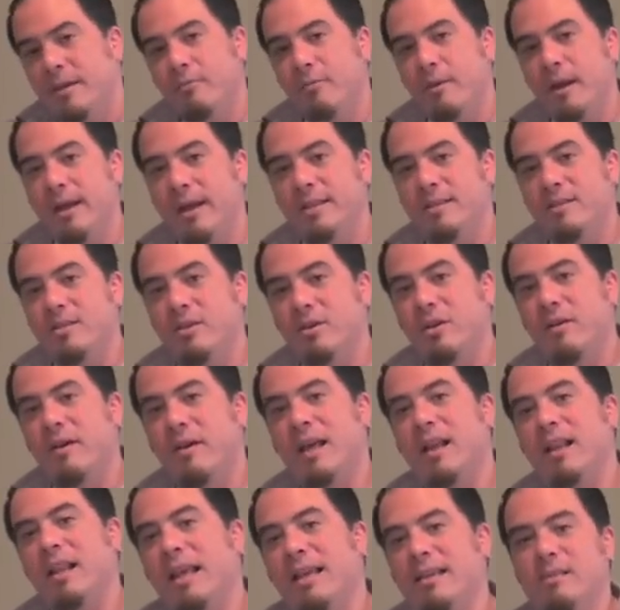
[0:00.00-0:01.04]
Right? So you
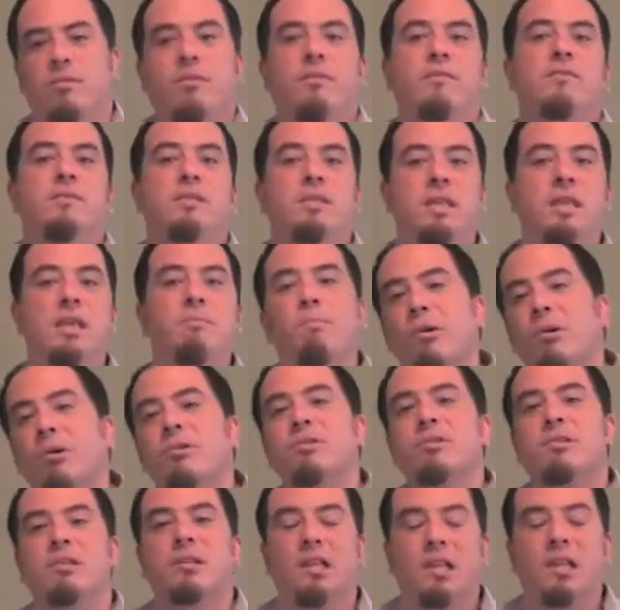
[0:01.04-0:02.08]
got to sort of
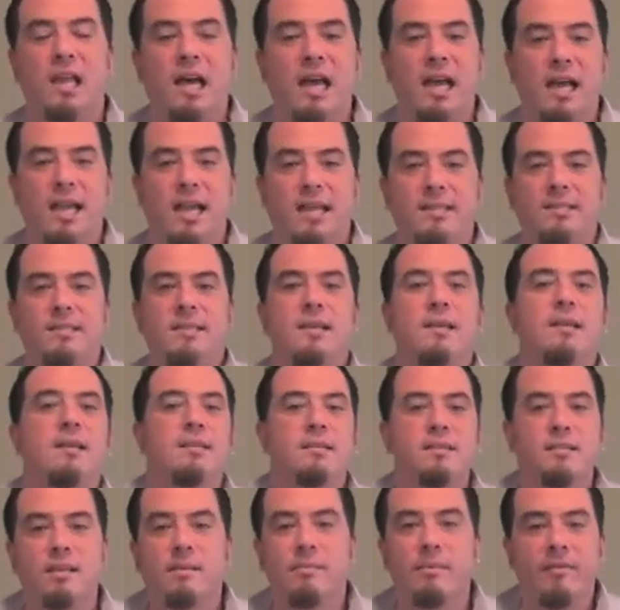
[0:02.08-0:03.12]
depersonalize
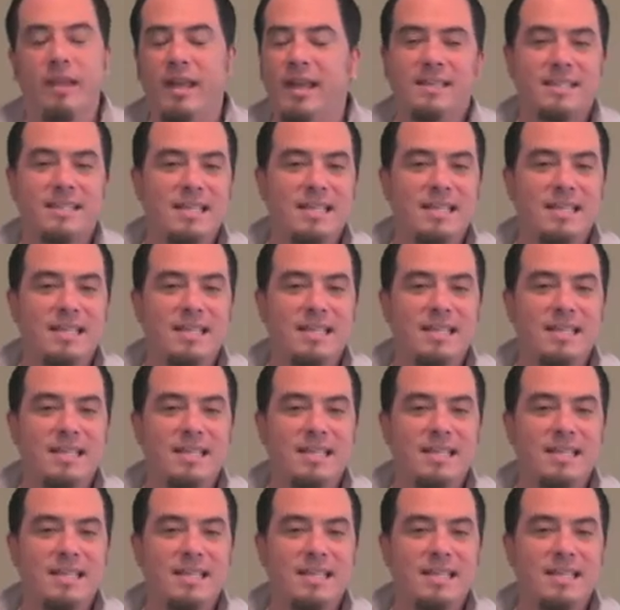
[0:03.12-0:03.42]
some of that.